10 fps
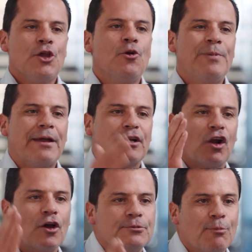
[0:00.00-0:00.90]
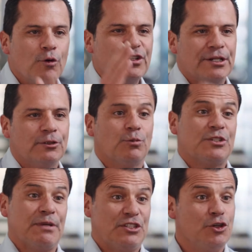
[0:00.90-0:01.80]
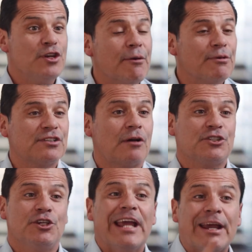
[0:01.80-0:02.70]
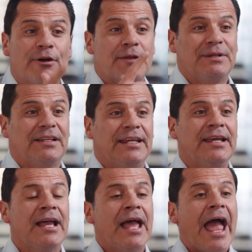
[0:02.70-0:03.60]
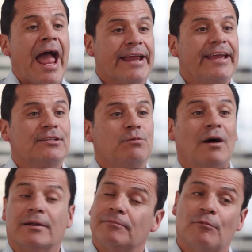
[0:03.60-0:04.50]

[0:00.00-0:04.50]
you'll be able to close more deals, which means you get results, you get credibility, and guess what?